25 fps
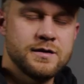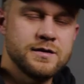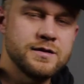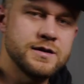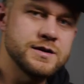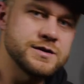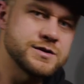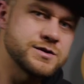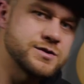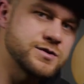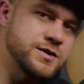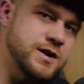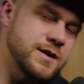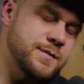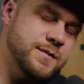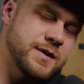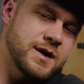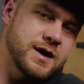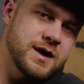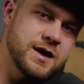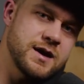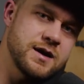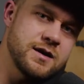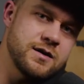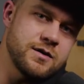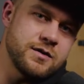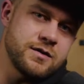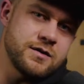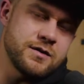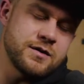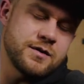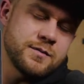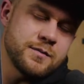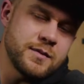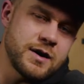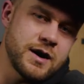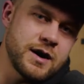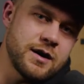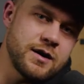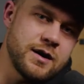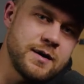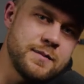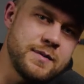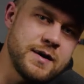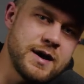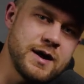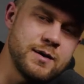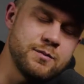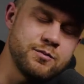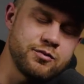this stream here on my
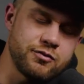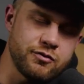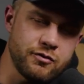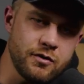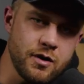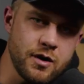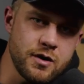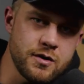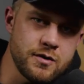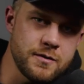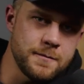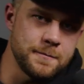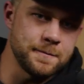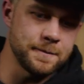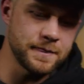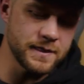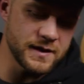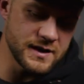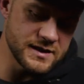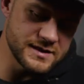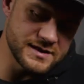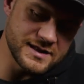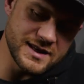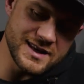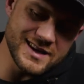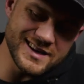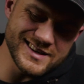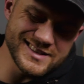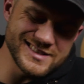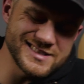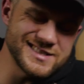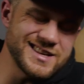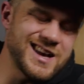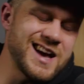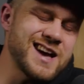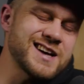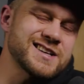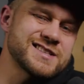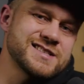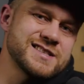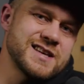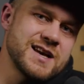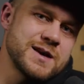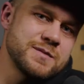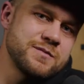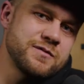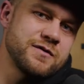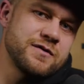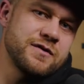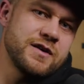iPad Pro, is the exact
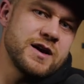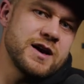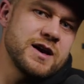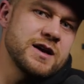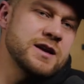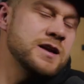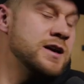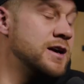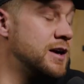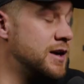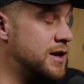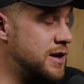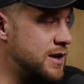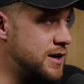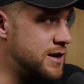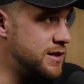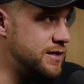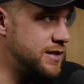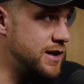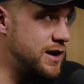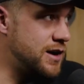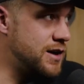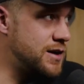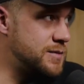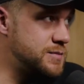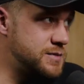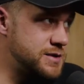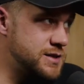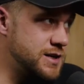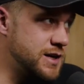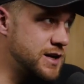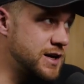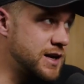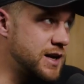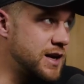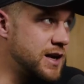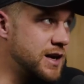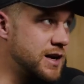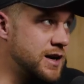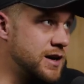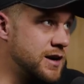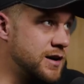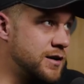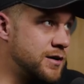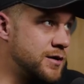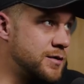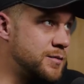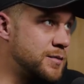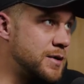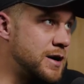same feed that I'm seeing here
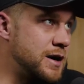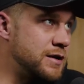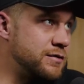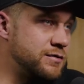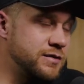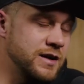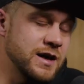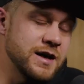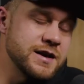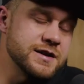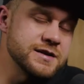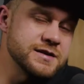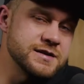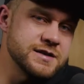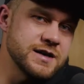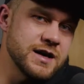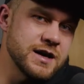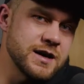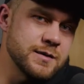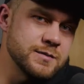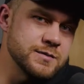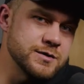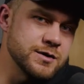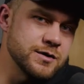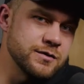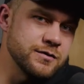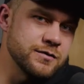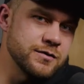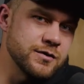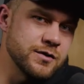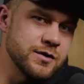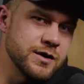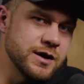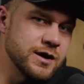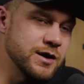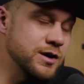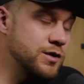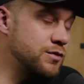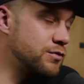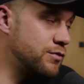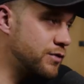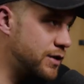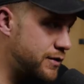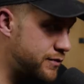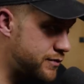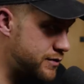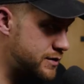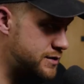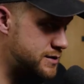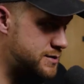on my Flanders DM240
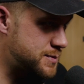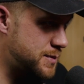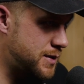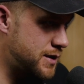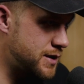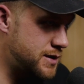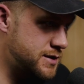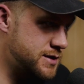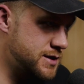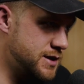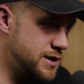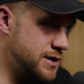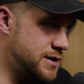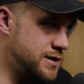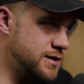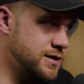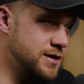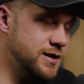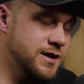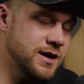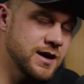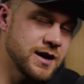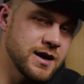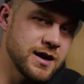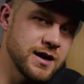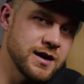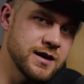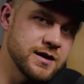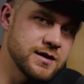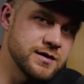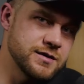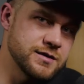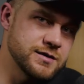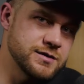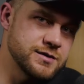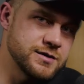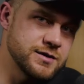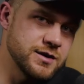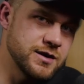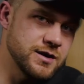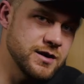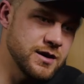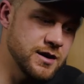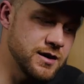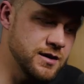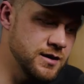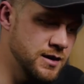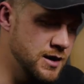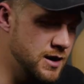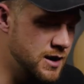reference monitor here in the
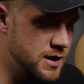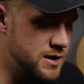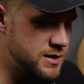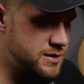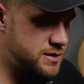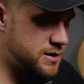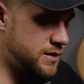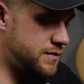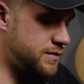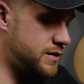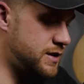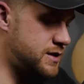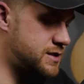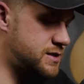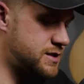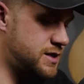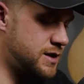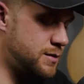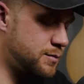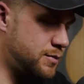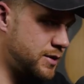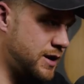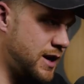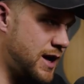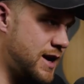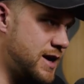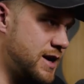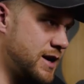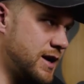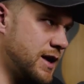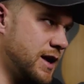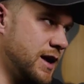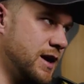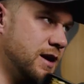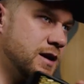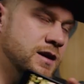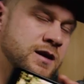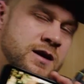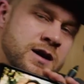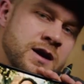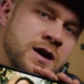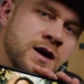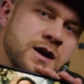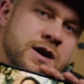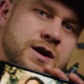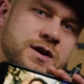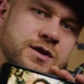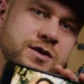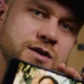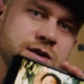studio. So if I just hit play again,
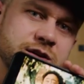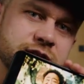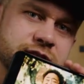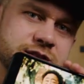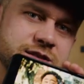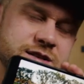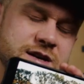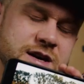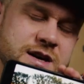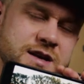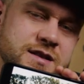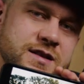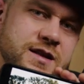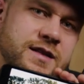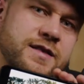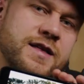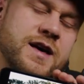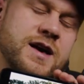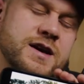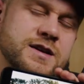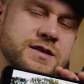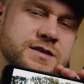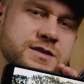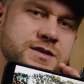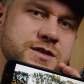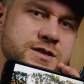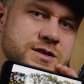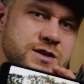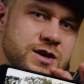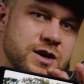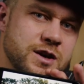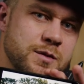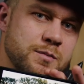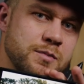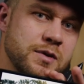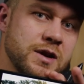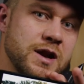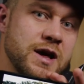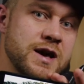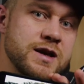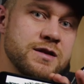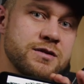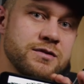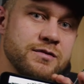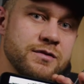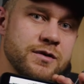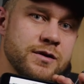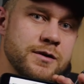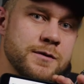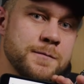you can see that that is just going to play
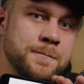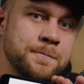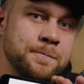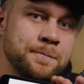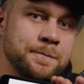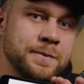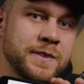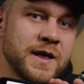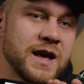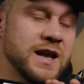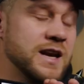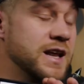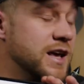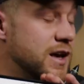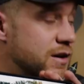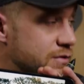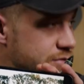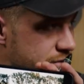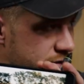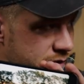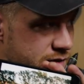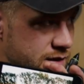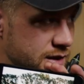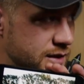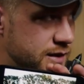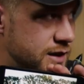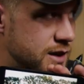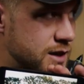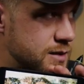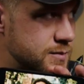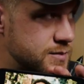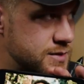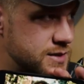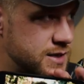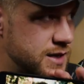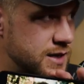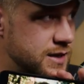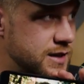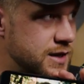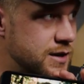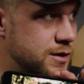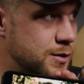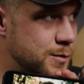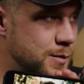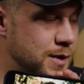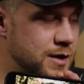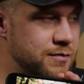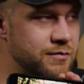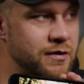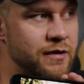through, and everything that I'm seeing there
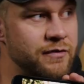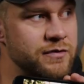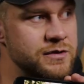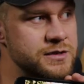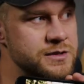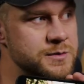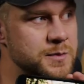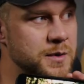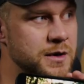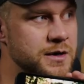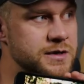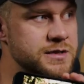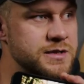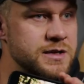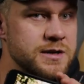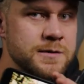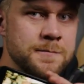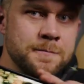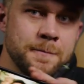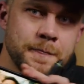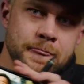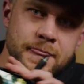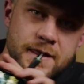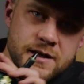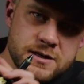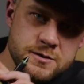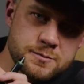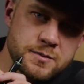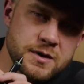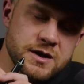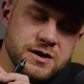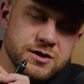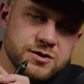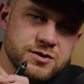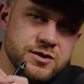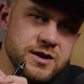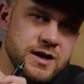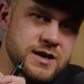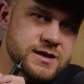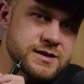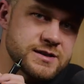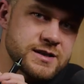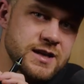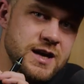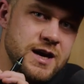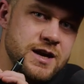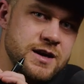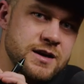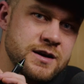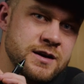on my reference monitor is being
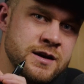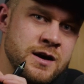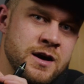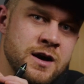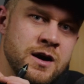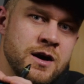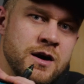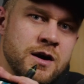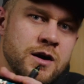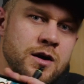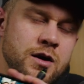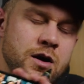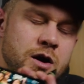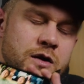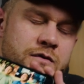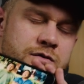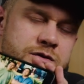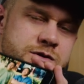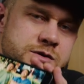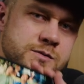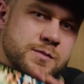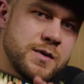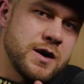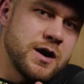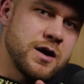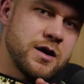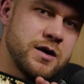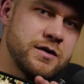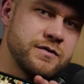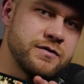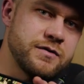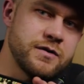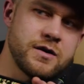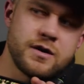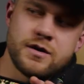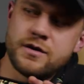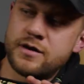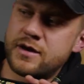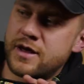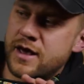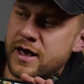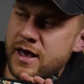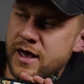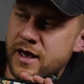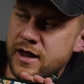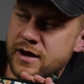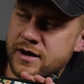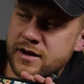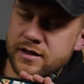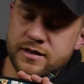translated over to my iPhone
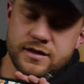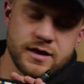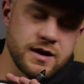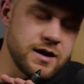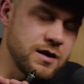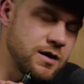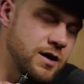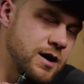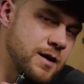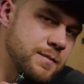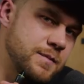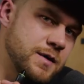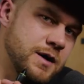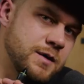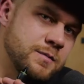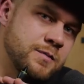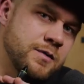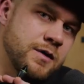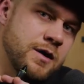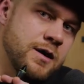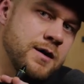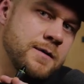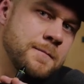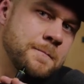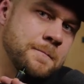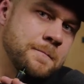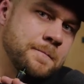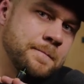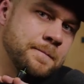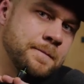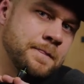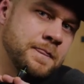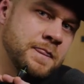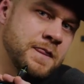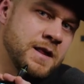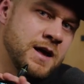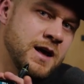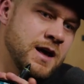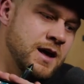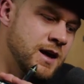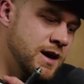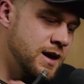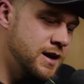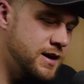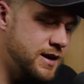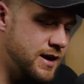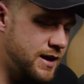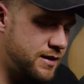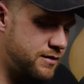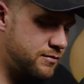and the iPad Pro.
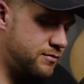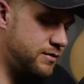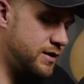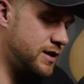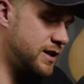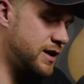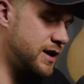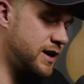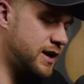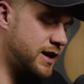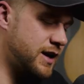Now, the really